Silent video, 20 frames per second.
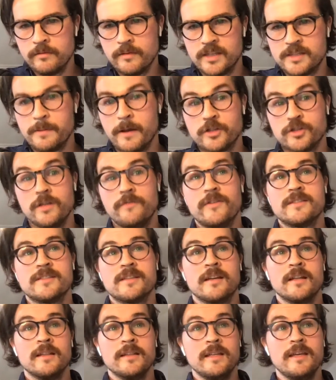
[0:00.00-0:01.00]
especially if it's
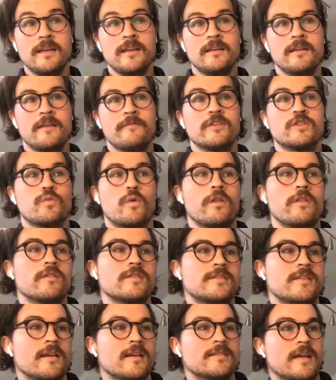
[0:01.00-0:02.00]
going to lead, if it's one of those
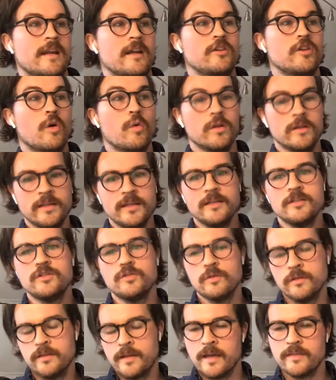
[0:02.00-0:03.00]
things that I know will lead to
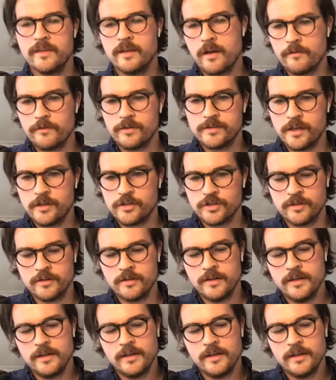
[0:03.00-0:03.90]
a lengthy conversation.